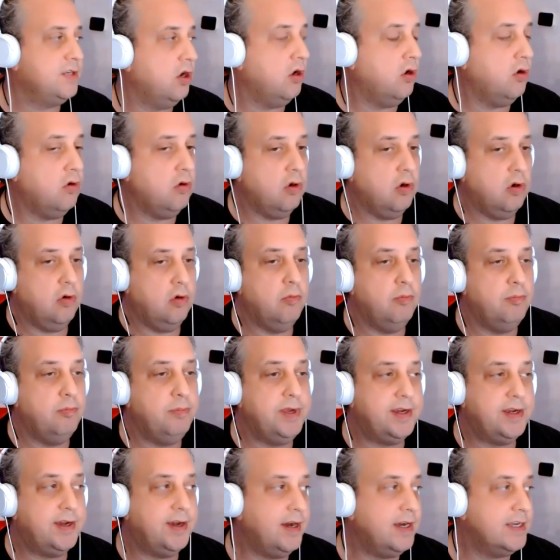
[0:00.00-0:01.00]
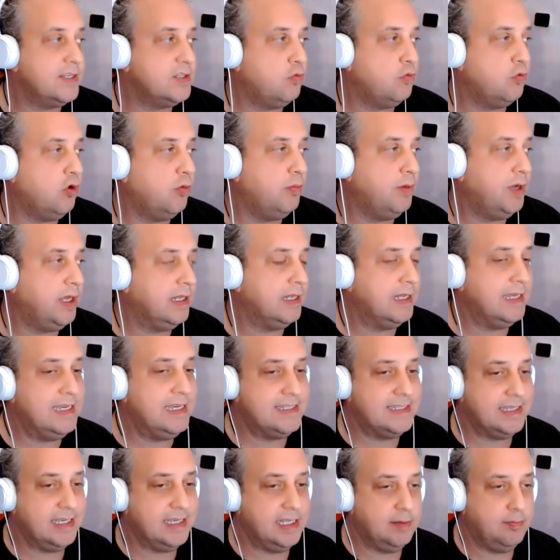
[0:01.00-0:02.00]
so because we'll be
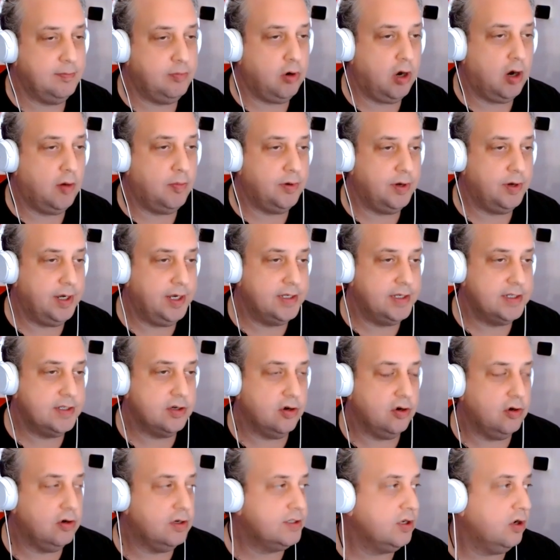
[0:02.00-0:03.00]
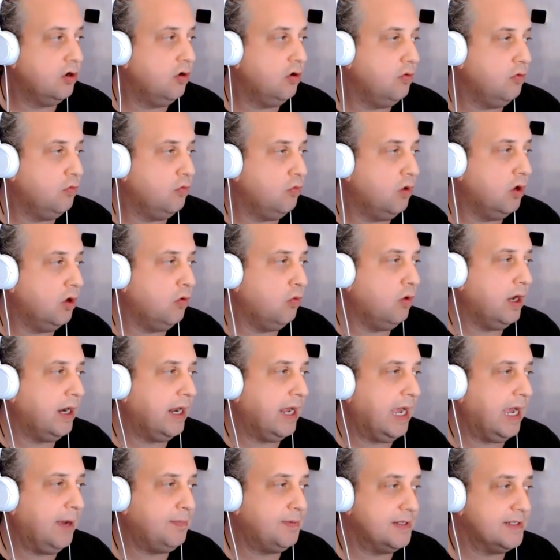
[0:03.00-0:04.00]
leasing the property, sir. So what
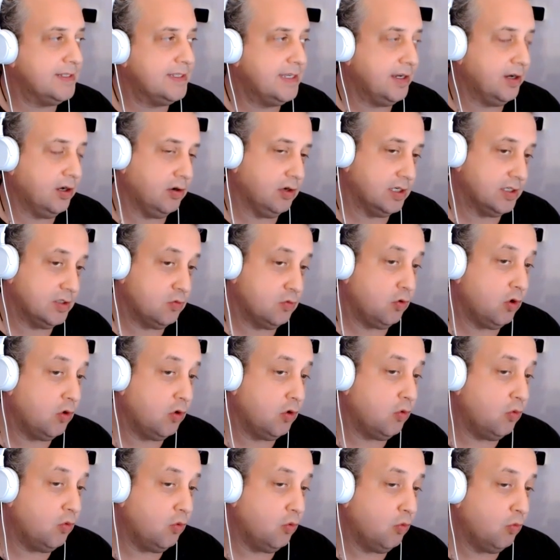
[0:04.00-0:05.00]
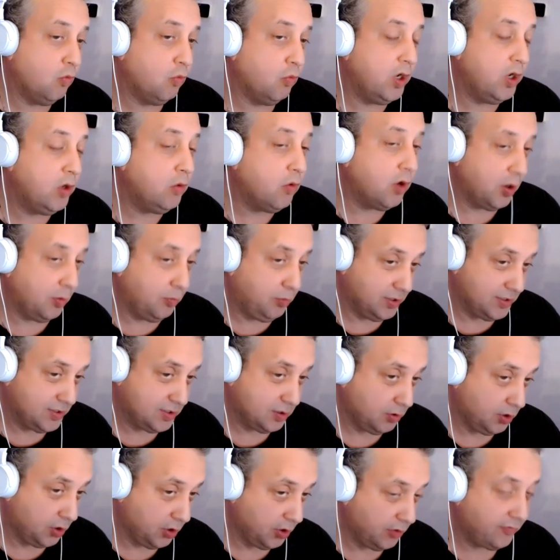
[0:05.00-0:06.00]
happens here is we want to put
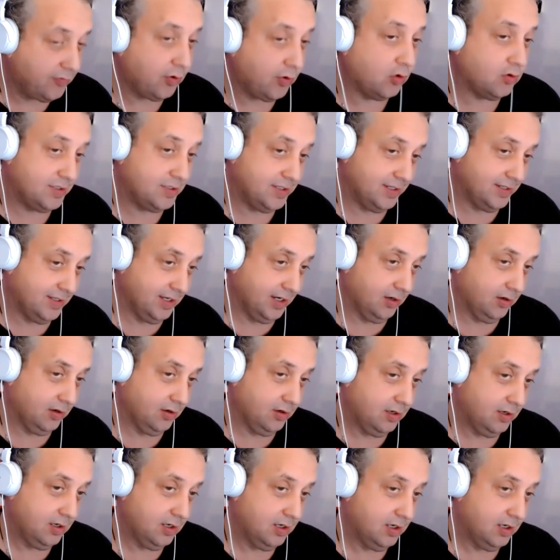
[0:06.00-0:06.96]
some good folks in there.